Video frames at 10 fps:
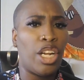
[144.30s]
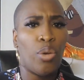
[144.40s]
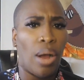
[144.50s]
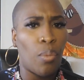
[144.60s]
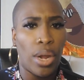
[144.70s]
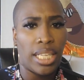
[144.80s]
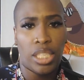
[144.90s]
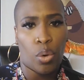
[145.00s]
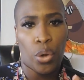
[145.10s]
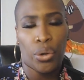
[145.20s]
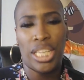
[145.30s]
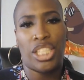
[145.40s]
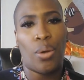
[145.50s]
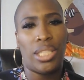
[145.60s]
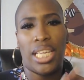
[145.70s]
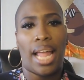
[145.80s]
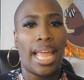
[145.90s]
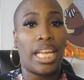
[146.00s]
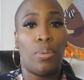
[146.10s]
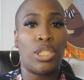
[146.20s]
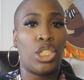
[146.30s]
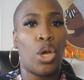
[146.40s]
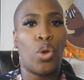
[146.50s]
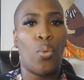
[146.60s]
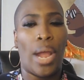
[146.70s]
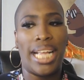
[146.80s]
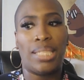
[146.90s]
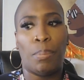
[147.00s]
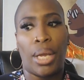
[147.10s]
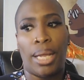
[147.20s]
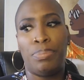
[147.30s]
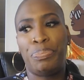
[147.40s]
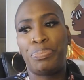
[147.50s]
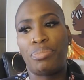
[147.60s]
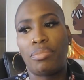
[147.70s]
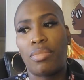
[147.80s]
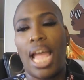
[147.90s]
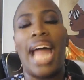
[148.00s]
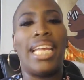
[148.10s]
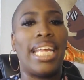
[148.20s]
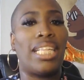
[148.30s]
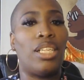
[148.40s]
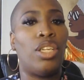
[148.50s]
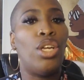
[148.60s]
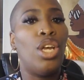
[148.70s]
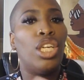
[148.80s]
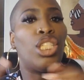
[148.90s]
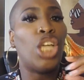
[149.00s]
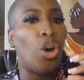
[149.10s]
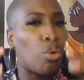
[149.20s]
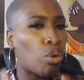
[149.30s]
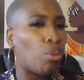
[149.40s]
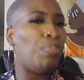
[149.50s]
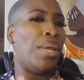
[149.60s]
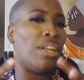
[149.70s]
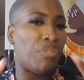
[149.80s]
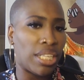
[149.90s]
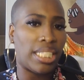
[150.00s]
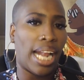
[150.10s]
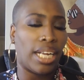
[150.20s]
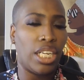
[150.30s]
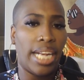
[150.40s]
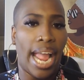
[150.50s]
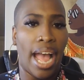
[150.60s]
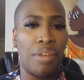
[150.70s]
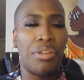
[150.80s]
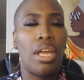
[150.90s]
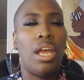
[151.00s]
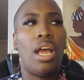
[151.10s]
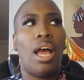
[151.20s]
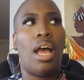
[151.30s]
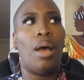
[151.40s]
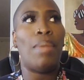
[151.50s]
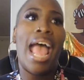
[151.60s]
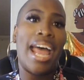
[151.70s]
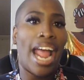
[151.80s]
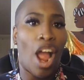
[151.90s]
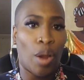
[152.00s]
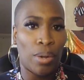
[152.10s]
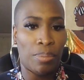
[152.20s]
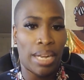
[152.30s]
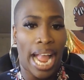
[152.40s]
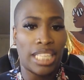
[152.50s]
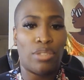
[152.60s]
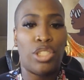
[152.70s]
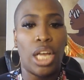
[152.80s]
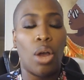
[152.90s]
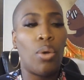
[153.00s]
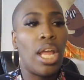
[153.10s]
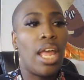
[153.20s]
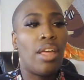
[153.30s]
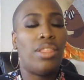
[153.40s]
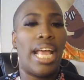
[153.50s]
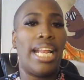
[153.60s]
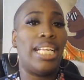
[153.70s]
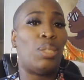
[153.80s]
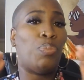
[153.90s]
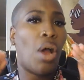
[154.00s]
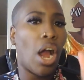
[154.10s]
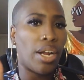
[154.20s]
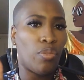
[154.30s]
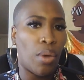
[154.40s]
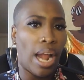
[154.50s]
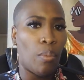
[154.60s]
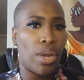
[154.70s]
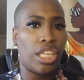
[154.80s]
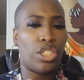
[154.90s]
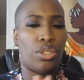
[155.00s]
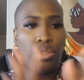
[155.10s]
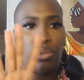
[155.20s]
knew I wanted to order it, so it's not like it was a total waste, but I didn't get the total benefits that I could have had I already been active. So that is part of what I want to,